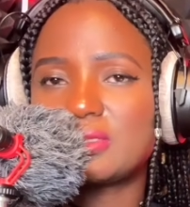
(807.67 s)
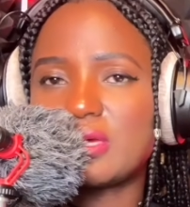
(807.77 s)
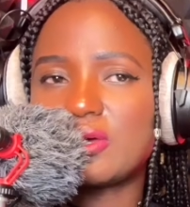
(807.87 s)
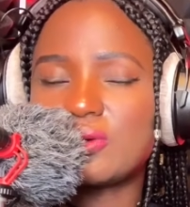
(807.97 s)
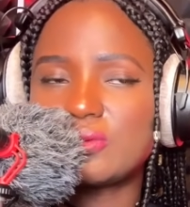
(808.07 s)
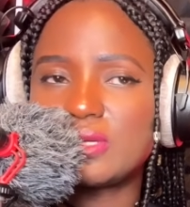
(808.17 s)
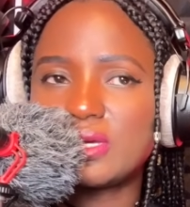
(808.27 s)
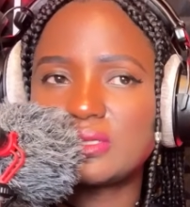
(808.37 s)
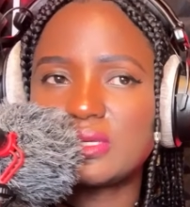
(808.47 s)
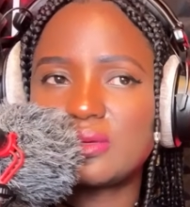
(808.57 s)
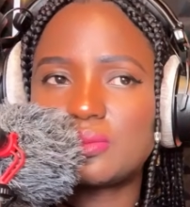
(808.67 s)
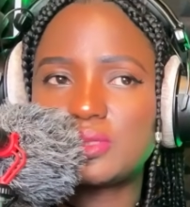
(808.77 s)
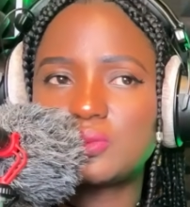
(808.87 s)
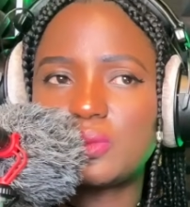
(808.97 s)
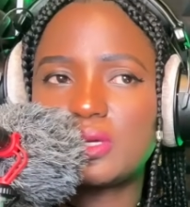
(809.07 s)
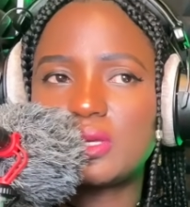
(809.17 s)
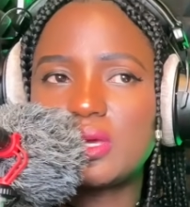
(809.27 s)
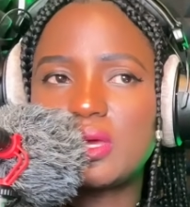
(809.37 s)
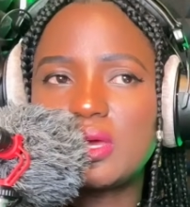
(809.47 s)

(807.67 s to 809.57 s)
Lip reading: There are good days in between.